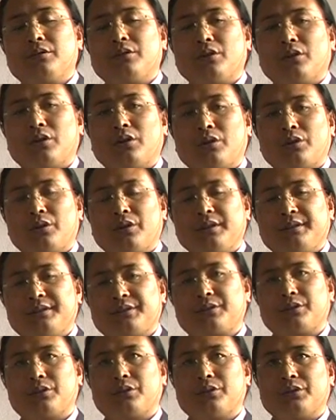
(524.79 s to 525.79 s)
or it's
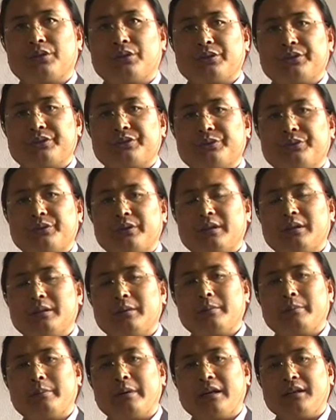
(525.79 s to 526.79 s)
called also the
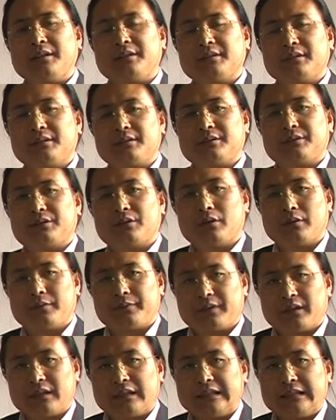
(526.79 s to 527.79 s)
basis of
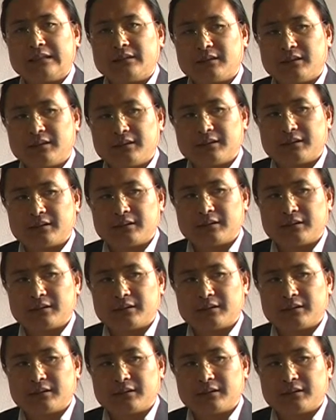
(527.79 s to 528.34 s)
the disease.